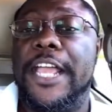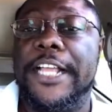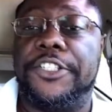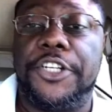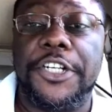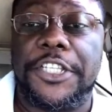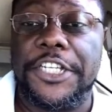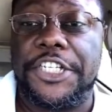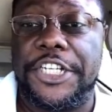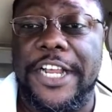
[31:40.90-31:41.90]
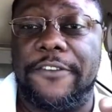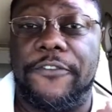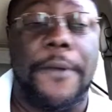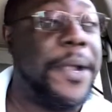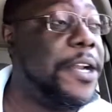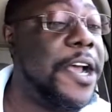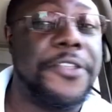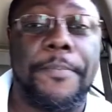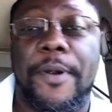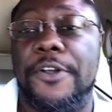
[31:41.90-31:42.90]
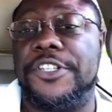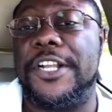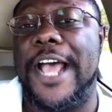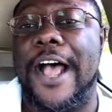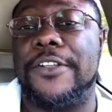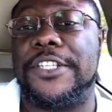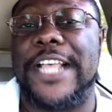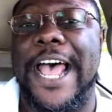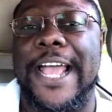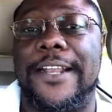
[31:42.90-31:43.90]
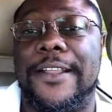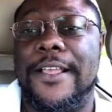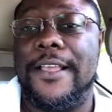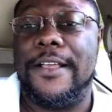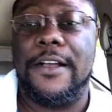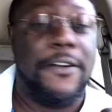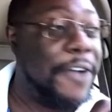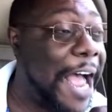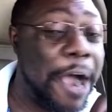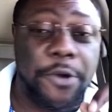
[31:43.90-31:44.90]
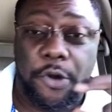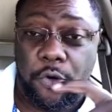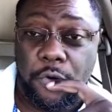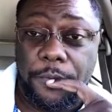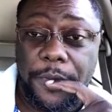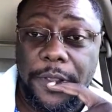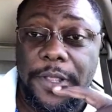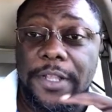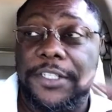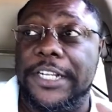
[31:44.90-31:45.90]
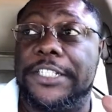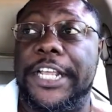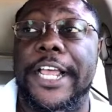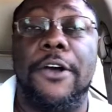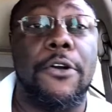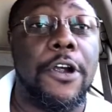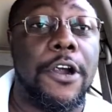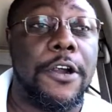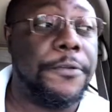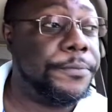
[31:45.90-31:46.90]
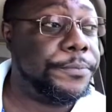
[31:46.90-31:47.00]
and took this shit from another person outside of our group to tell her